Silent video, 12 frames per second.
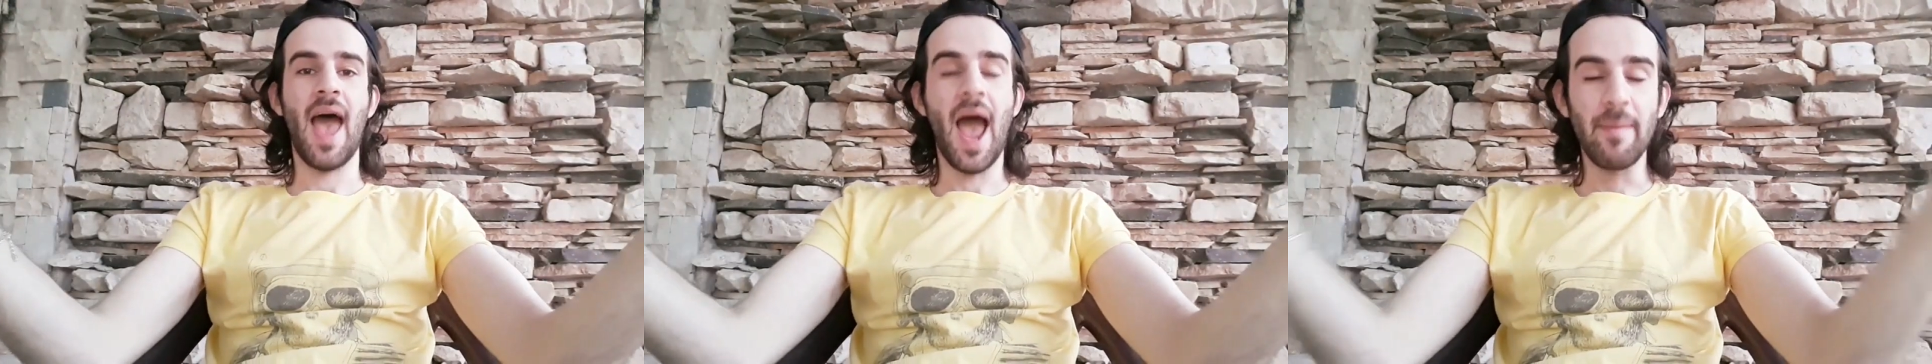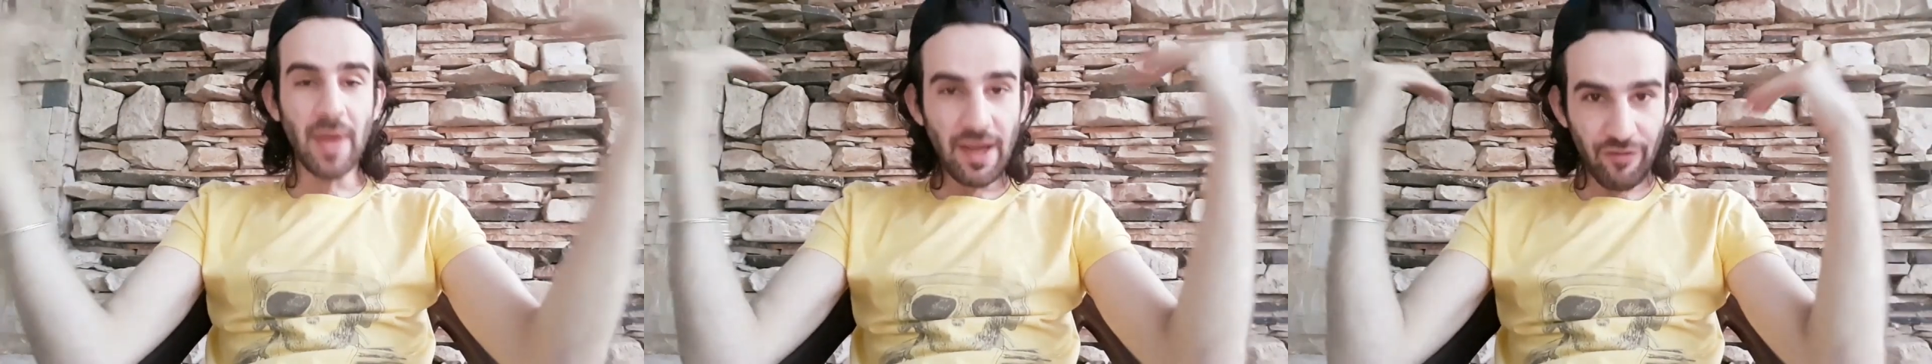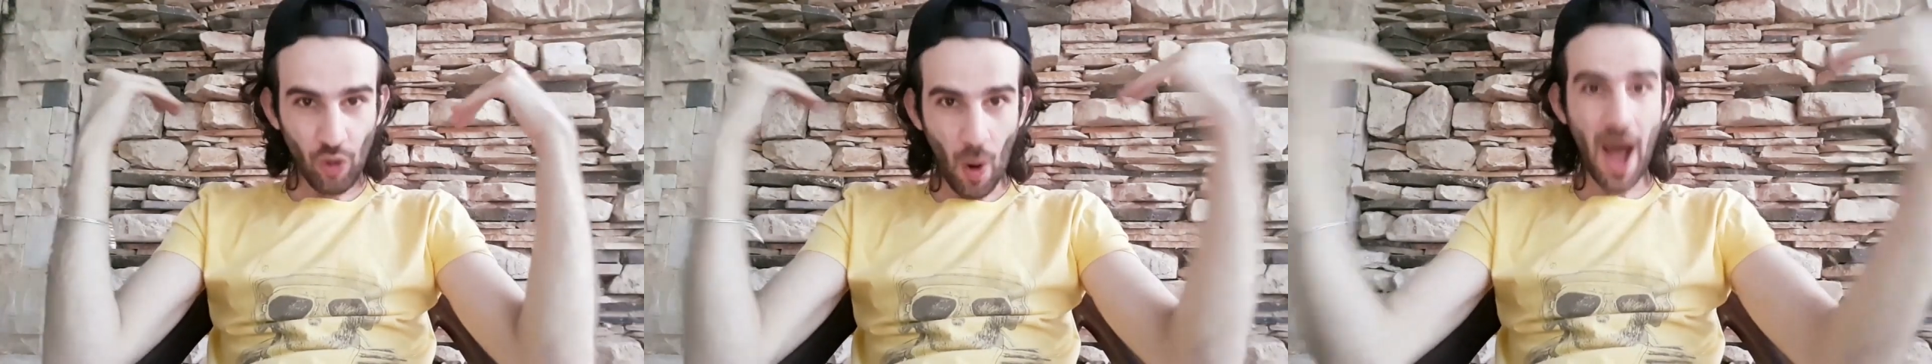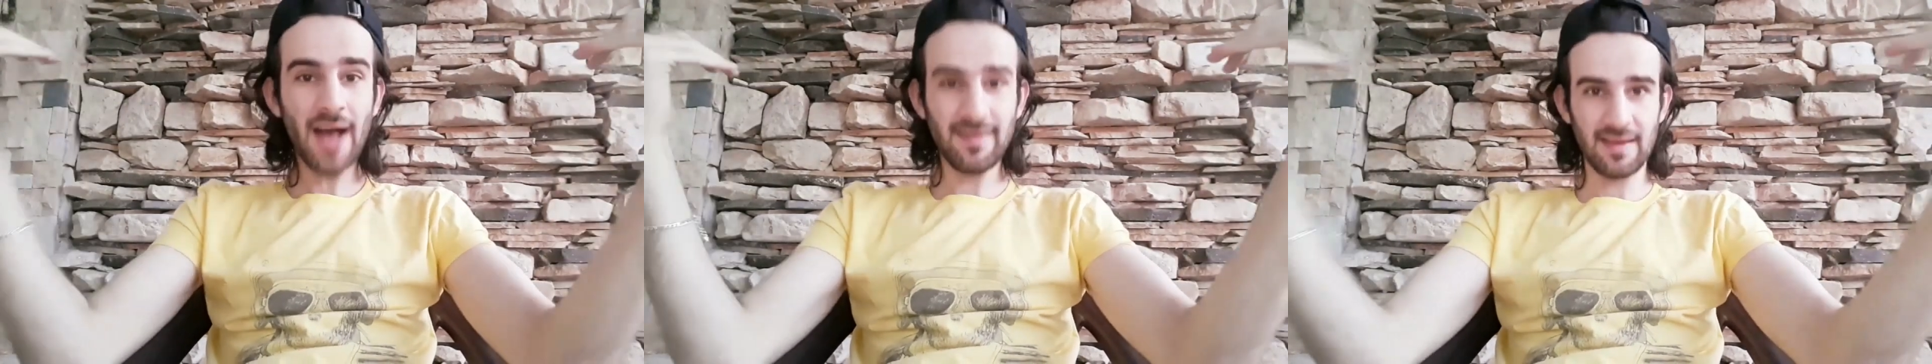I mean, if
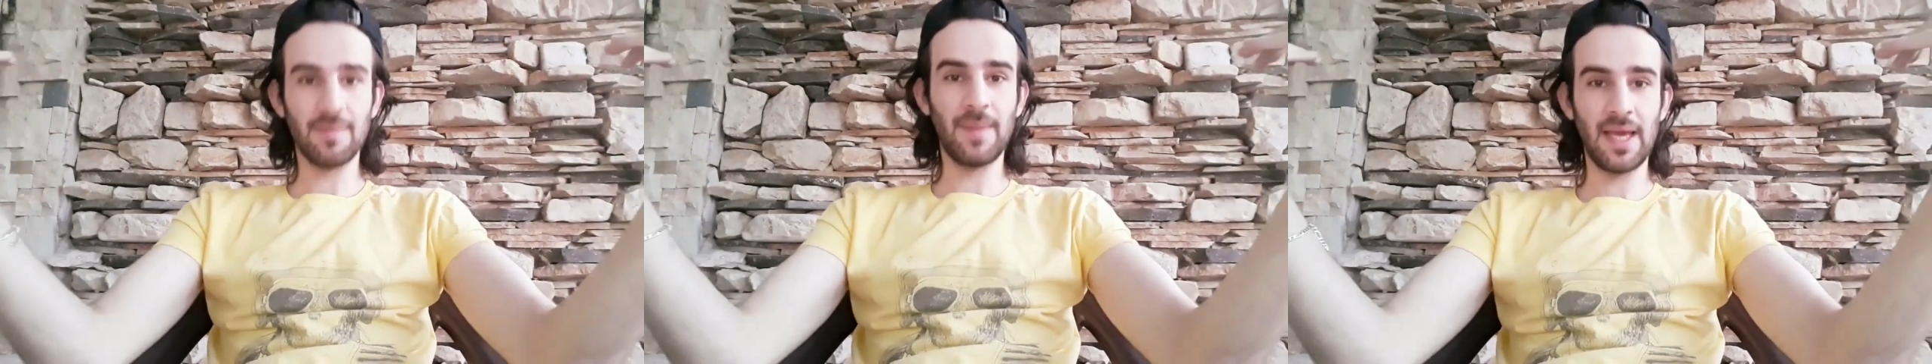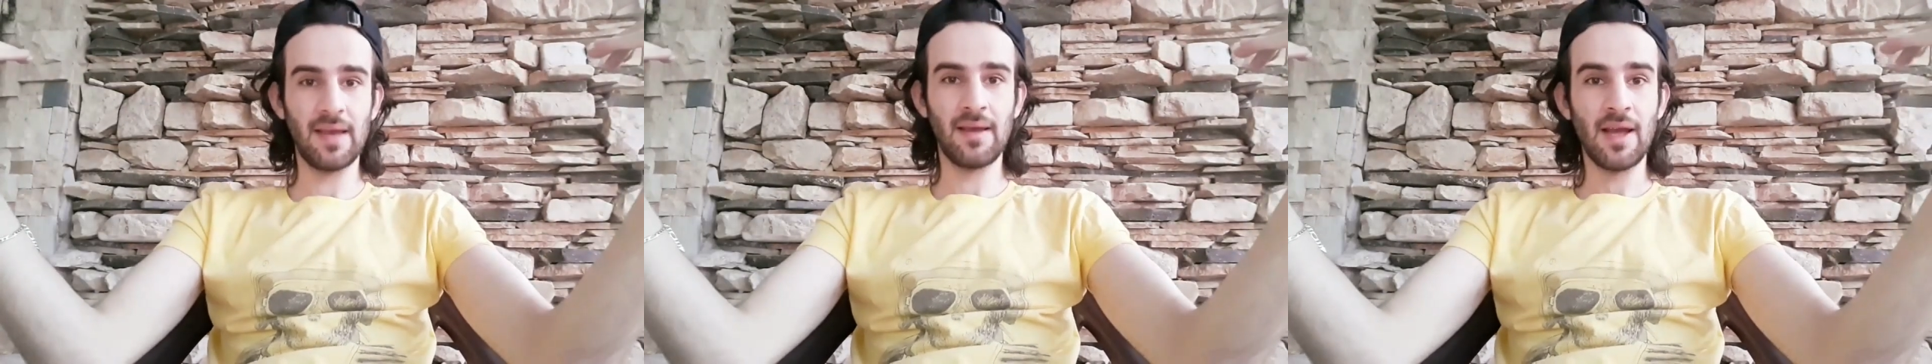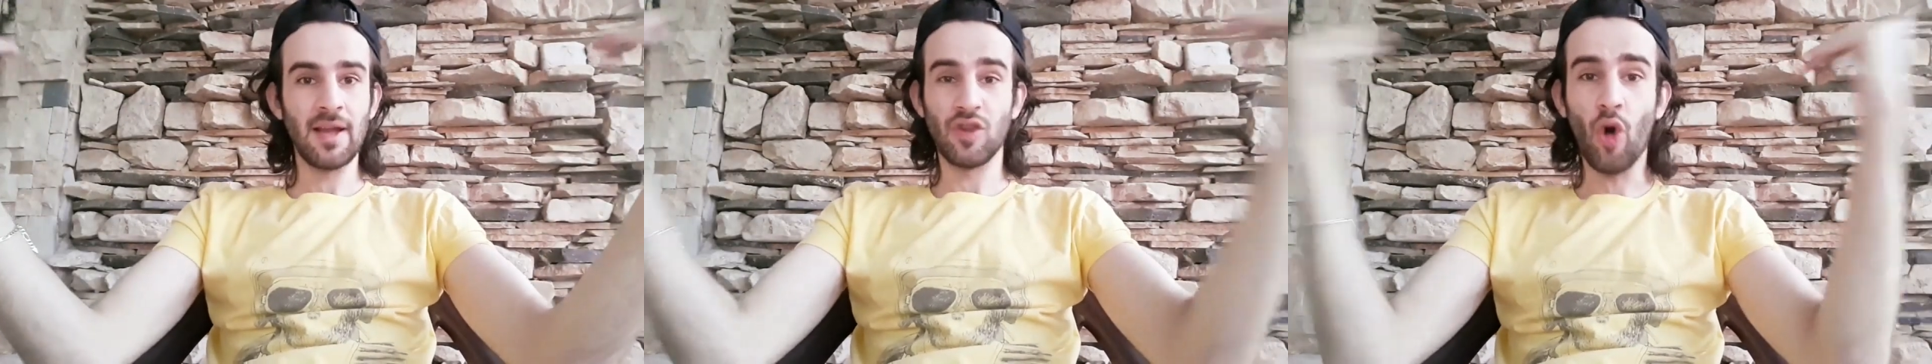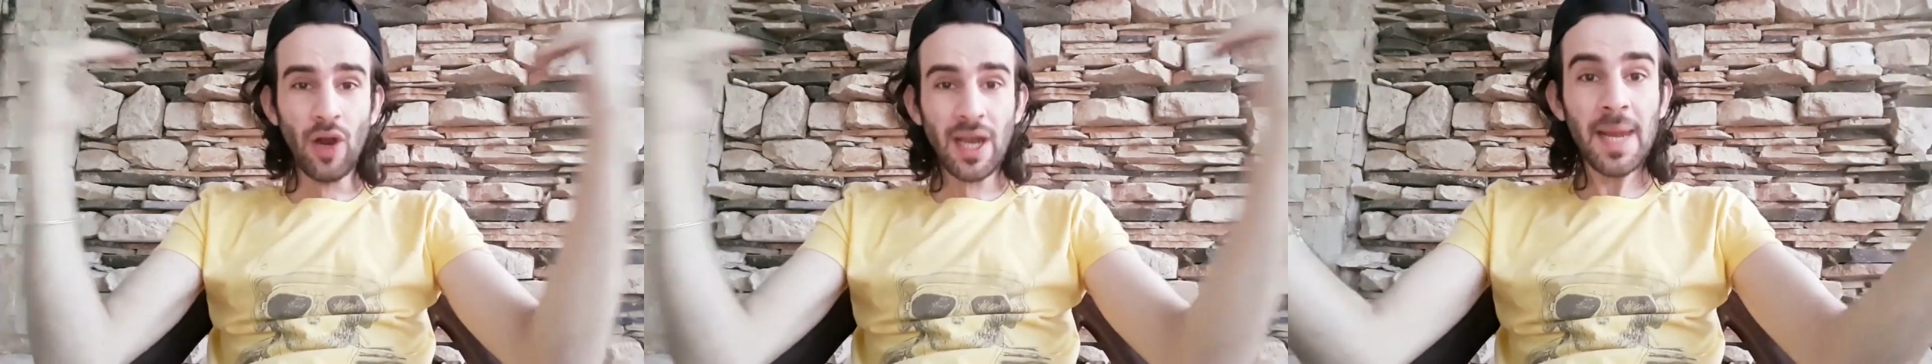you ask me,
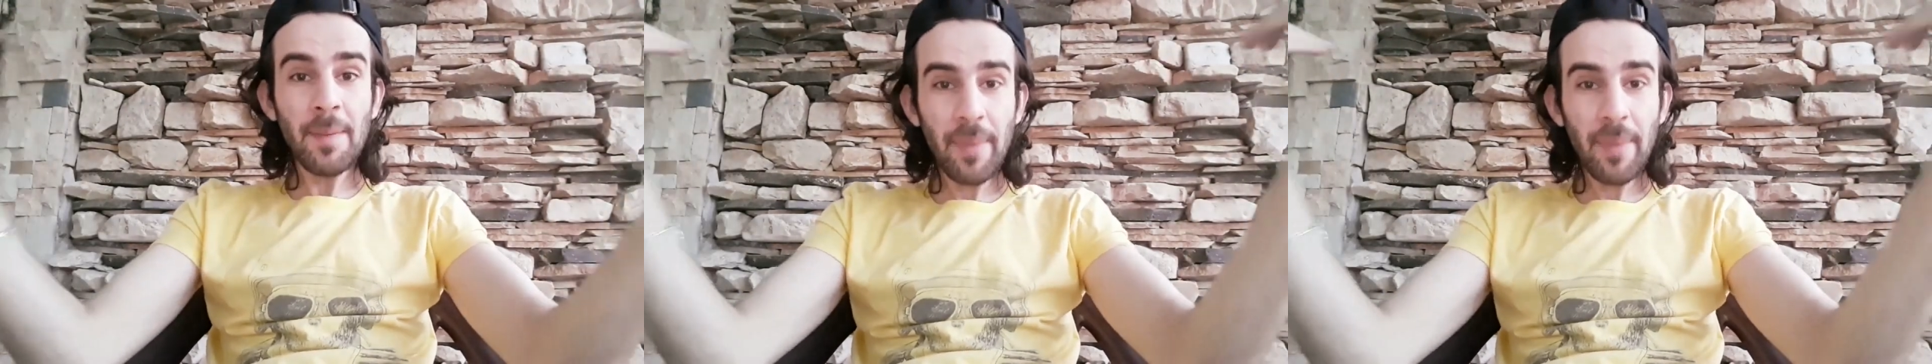the only